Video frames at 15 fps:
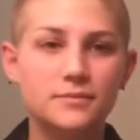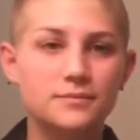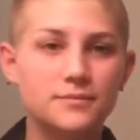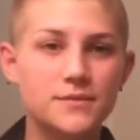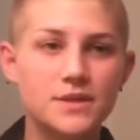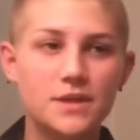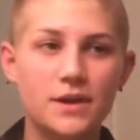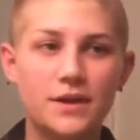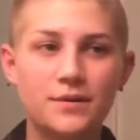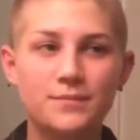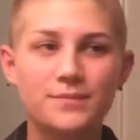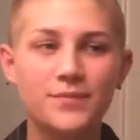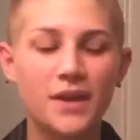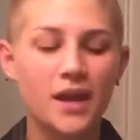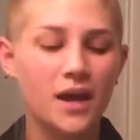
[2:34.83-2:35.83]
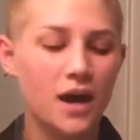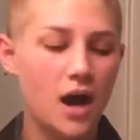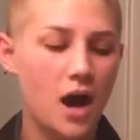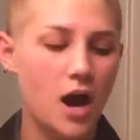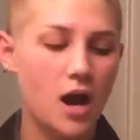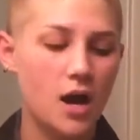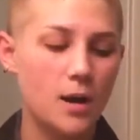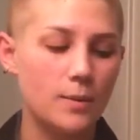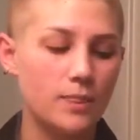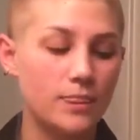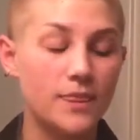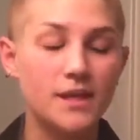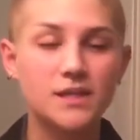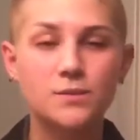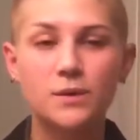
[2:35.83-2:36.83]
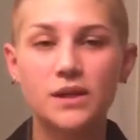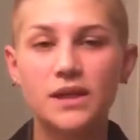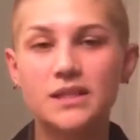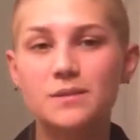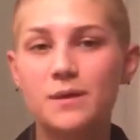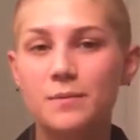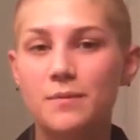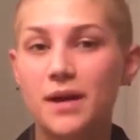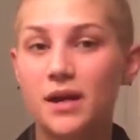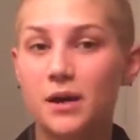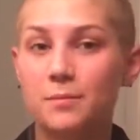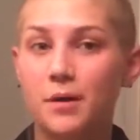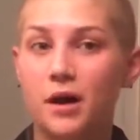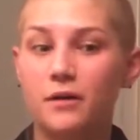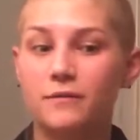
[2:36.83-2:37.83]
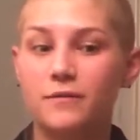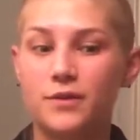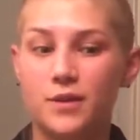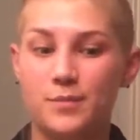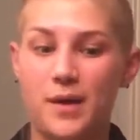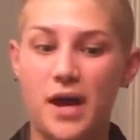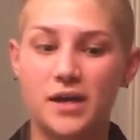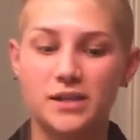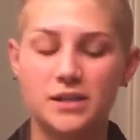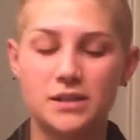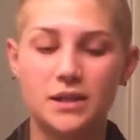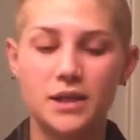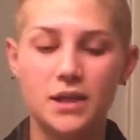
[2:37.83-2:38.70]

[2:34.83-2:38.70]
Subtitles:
Sorry. This one gets my makeup off the best.